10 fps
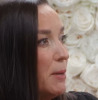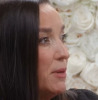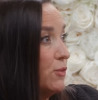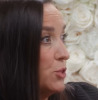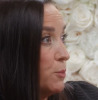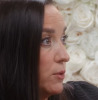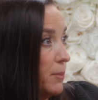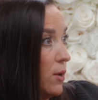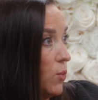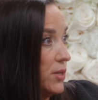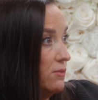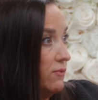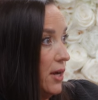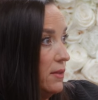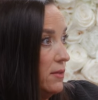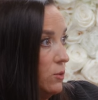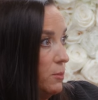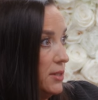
maybe if his sperm count wasn't fine, there right.